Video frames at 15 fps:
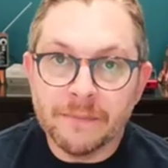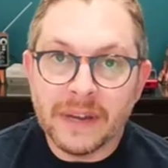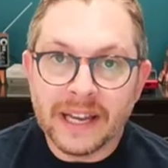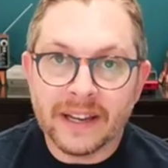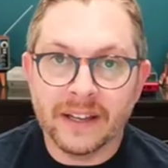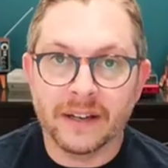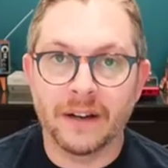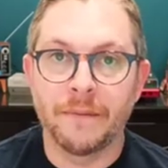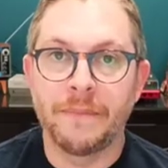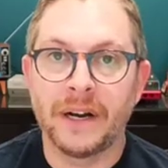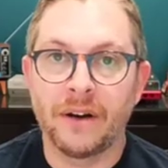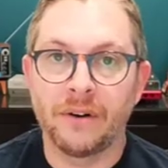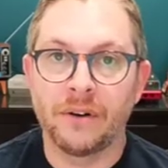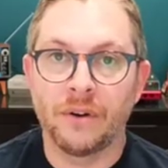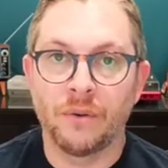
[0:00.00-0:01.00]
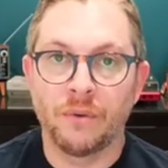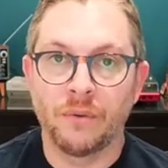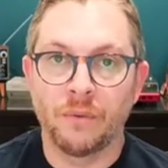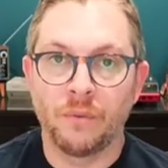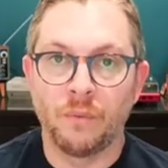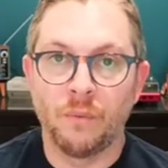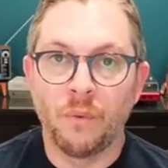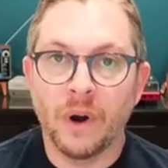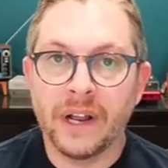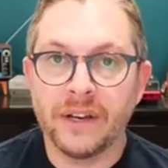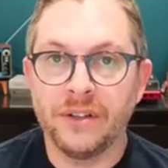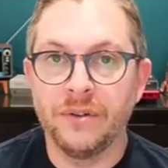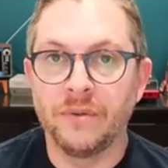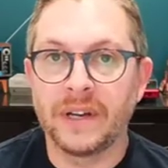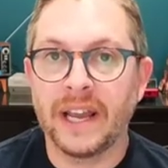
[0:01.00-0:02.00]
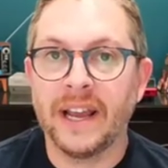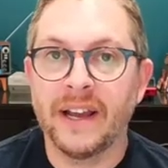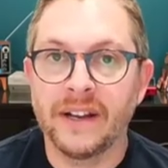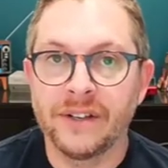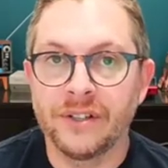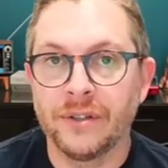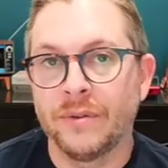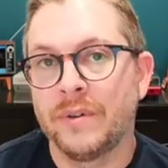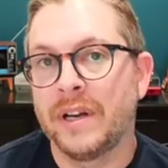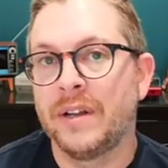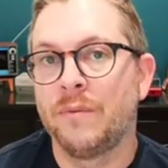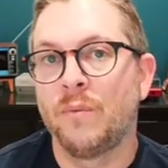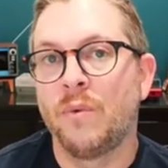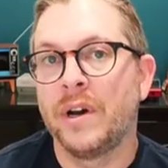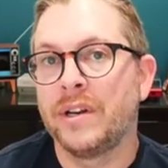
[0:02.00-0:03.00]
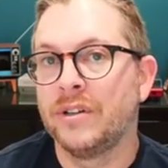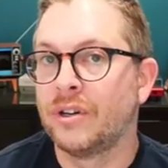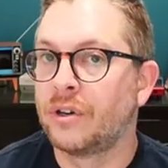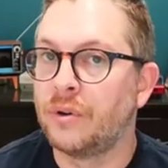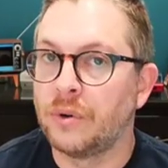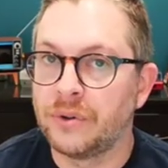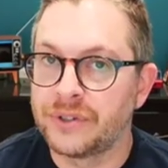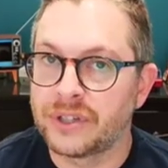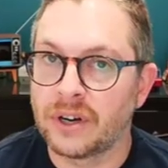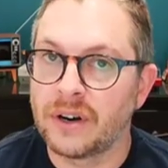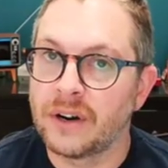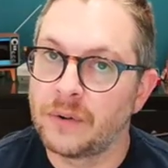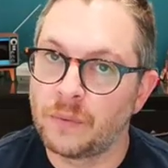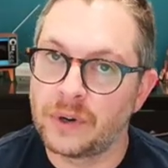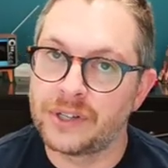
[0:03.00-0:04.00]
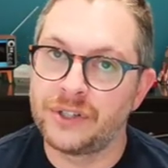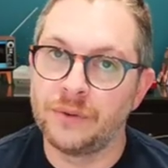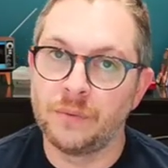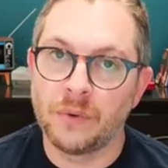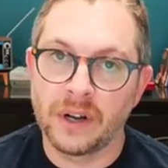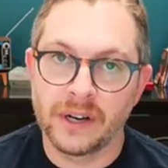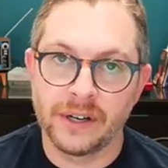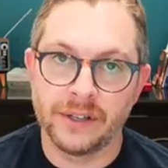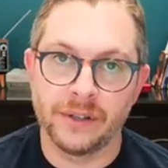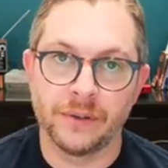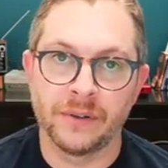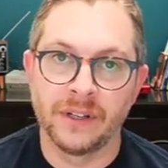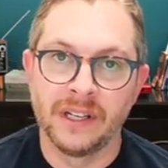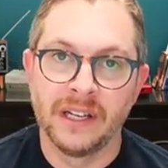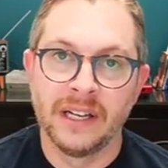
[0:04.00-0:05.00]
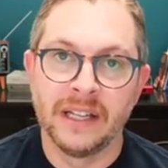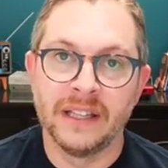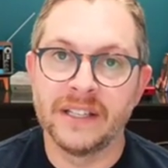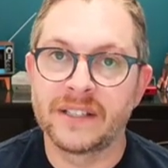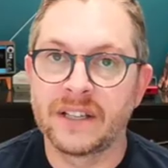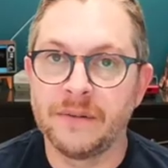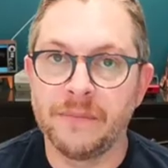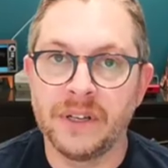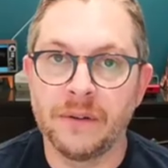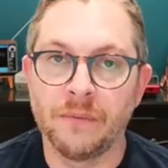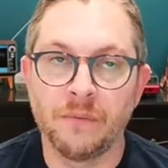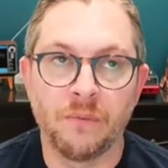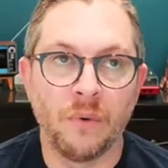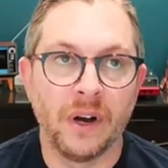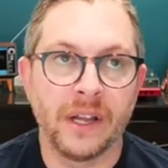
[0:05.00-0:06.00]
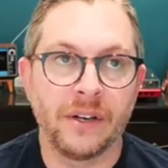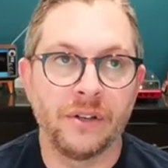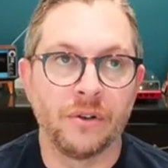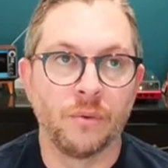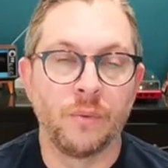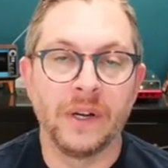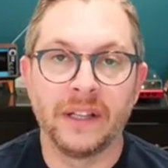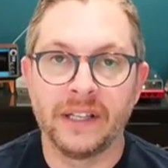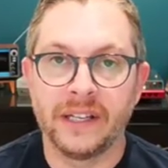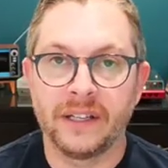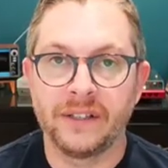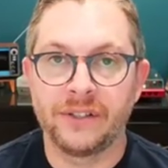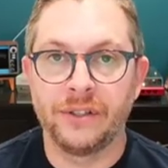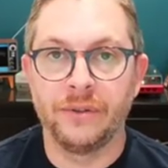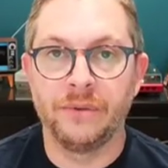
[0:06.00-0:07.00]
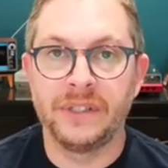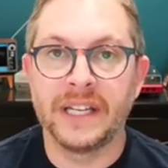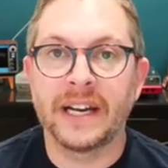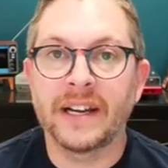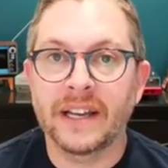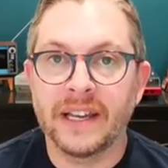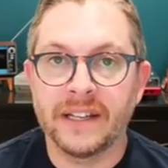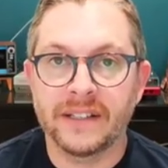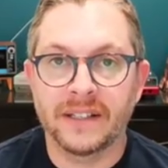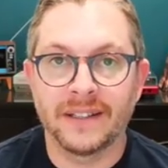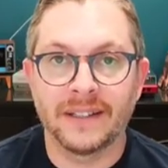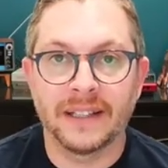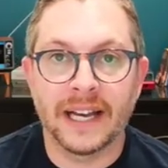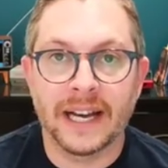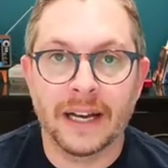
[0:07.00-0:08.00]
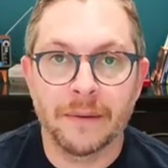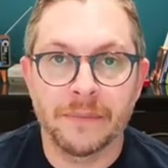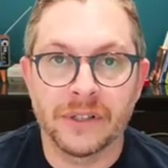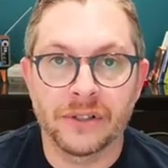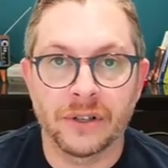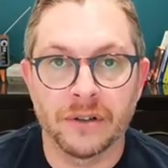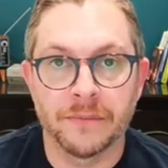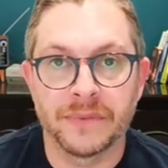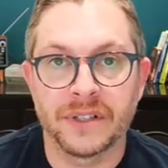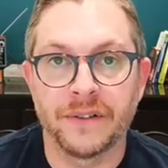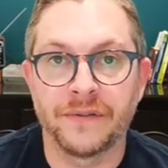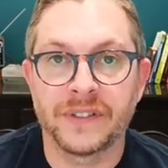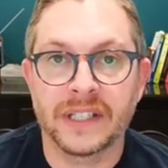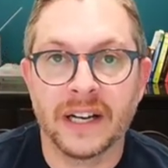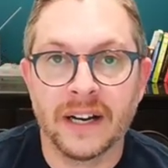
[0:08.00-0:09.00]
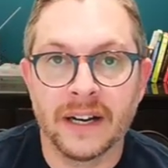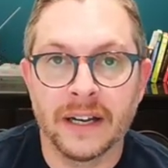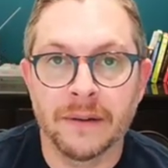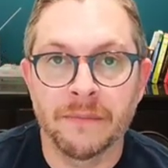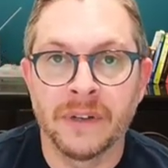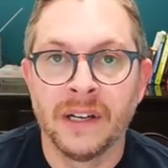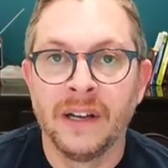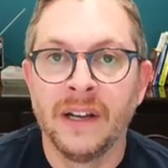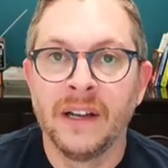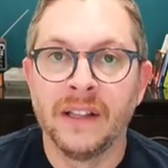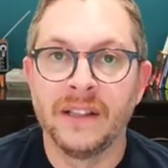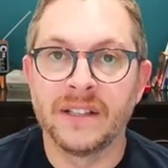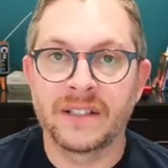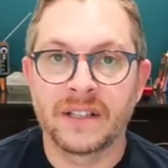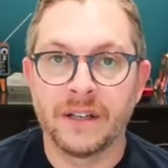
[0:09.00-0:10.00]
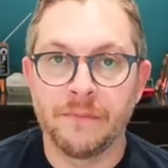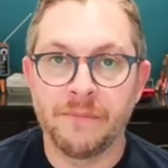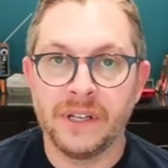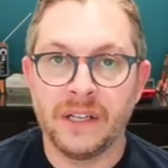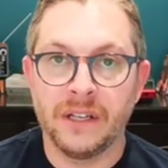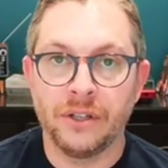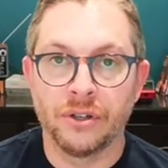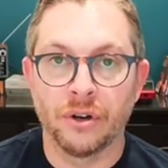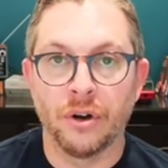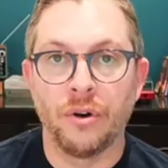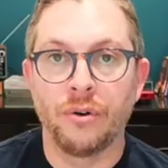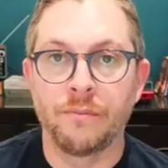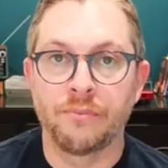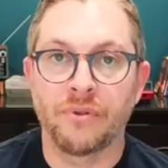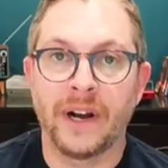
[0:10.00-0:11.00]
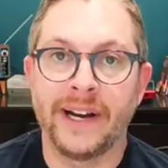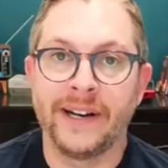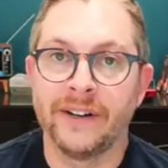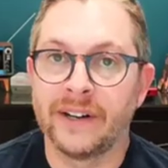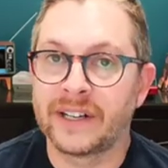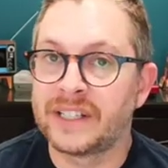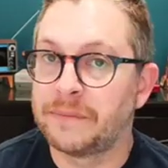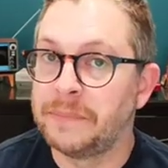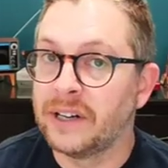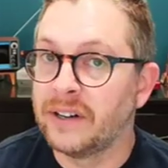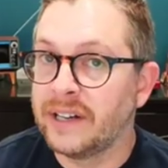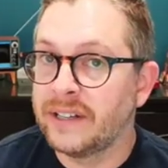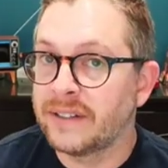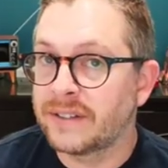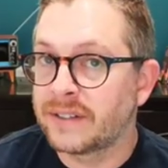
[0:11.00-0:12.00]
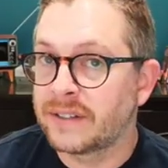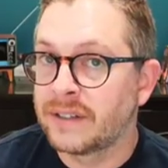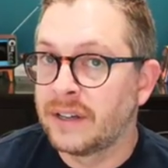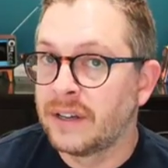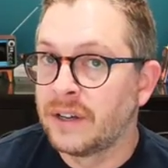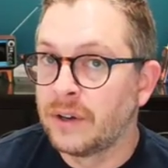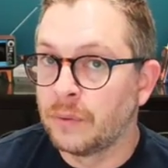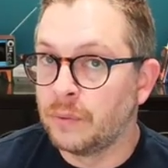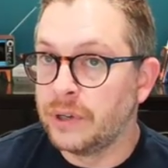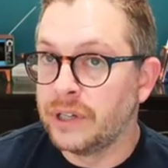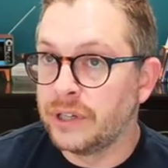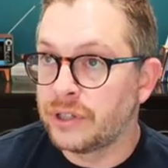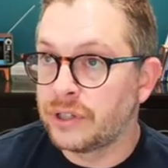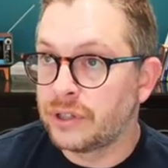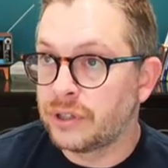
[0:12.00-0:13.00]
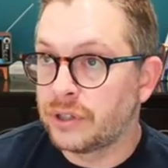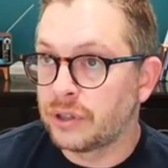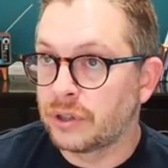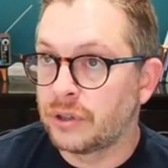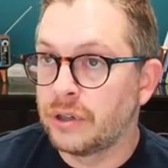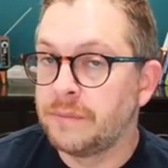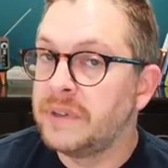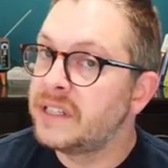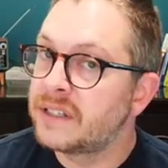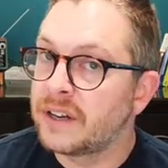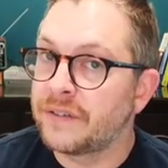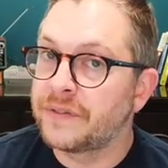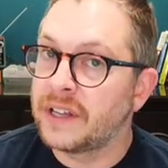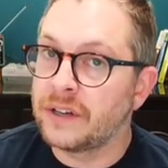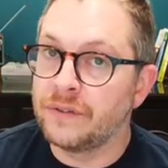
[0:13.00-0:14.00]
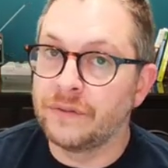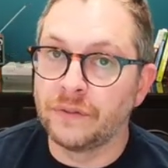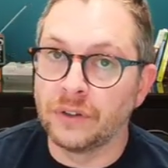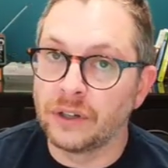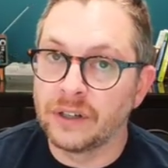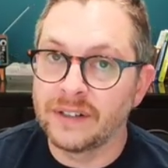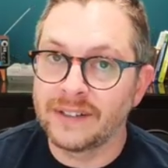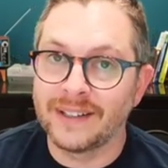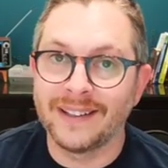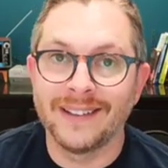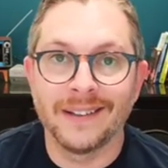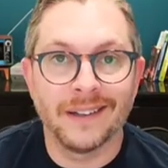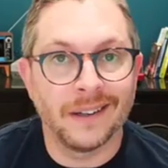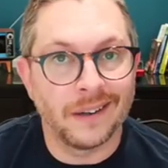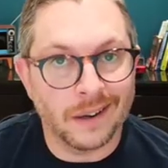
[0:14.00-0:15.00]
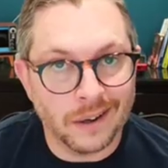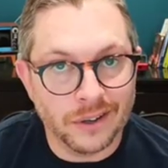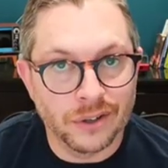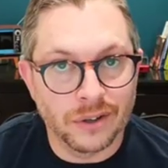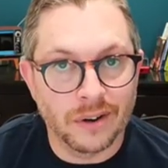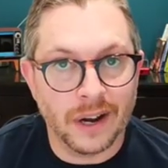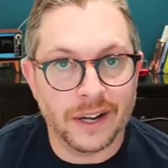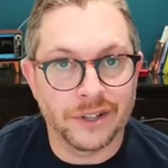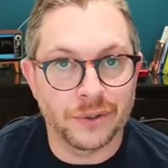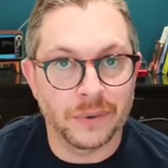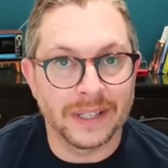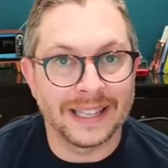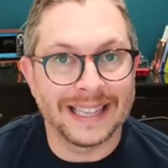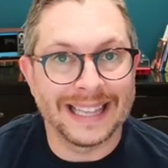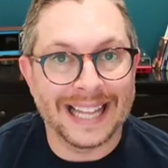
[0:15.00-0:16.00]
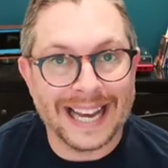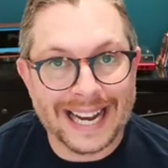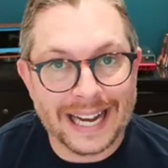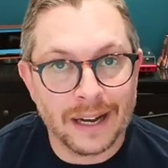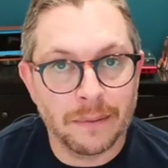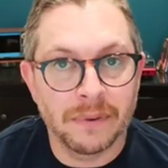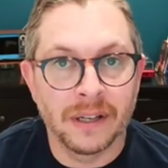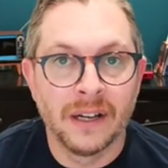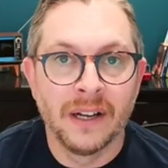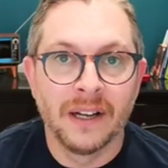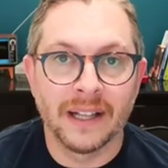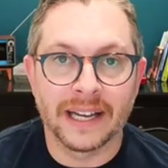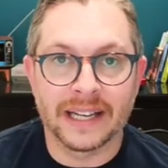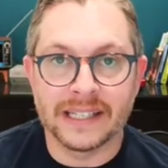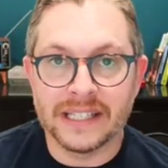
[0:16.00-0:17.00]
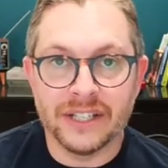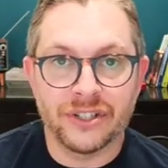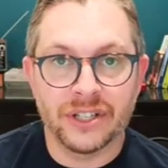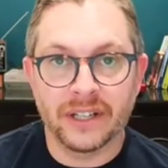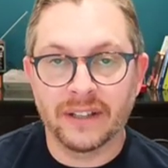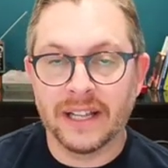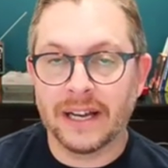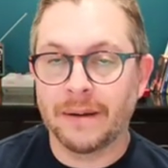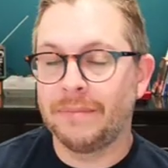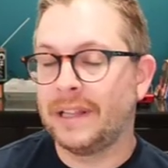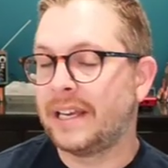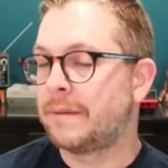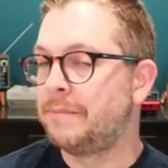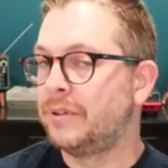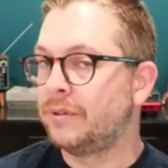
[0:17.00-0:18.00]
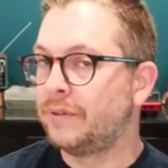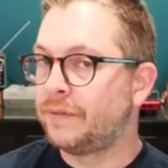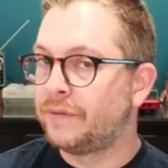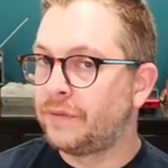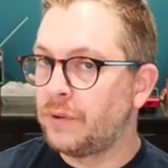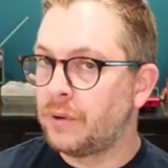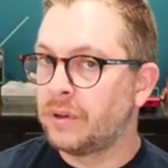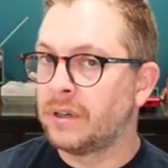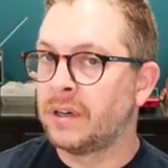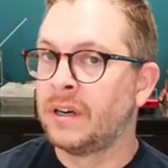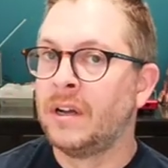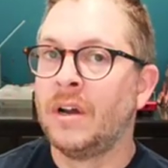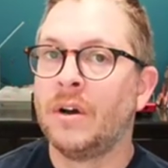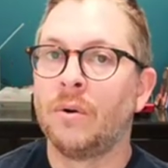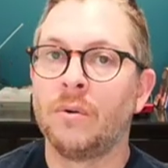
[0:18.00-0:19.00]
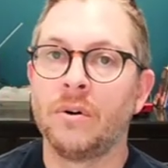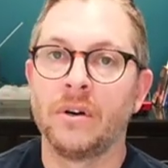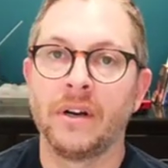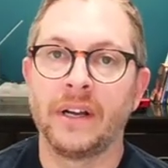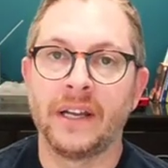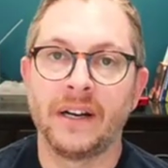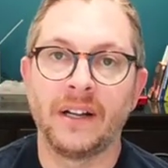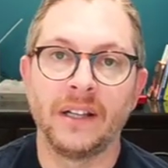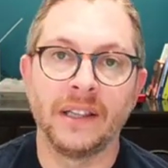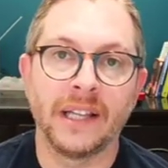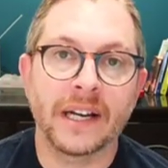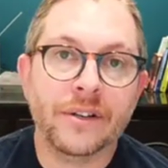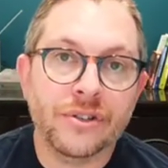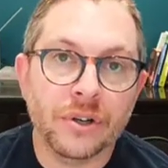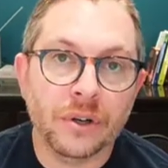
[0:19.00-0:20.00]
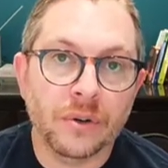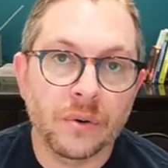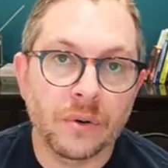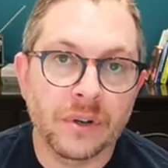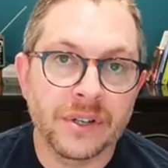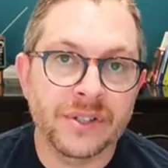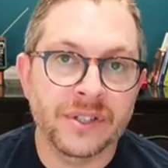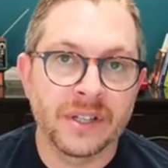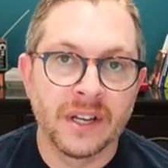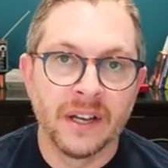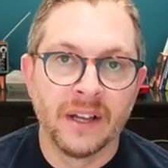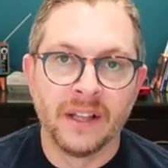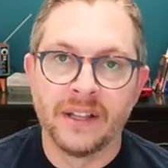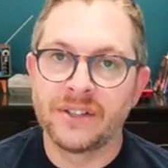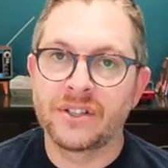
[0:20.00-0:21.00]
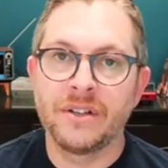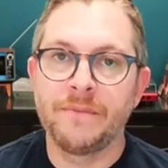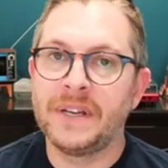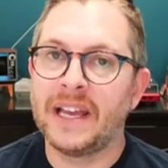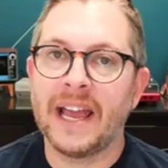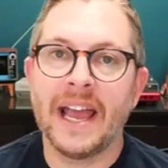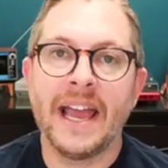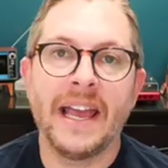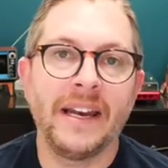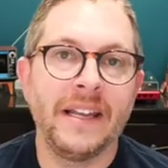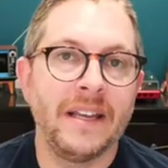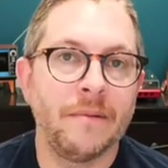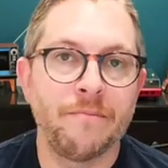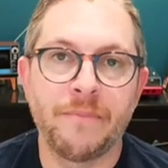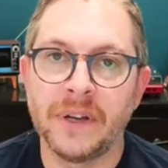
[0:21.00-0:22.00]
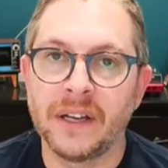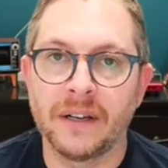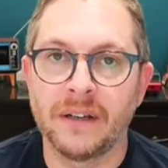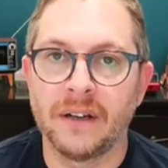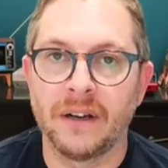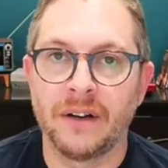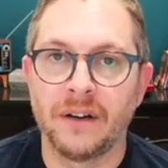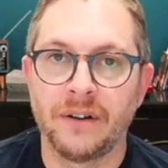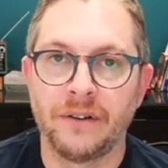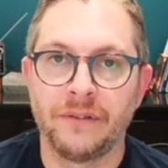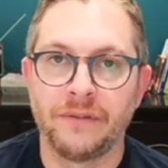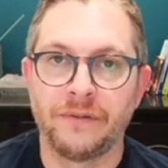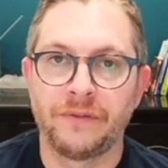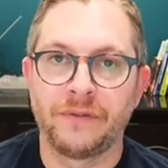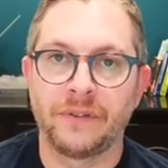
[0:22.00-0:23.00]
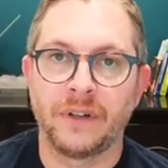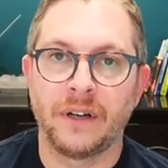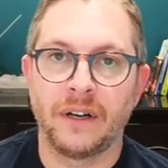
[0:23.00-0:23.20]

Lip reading: make it about what you can do and what your goals are and what you want to do. This can be what you're willing to dedicate to the lab in terms of time. This can be your own prior experience, which could be stuff that you've learned in an undergraduate lab, like a teaching lab like Build 4, or in a lecture course. This could be any bit of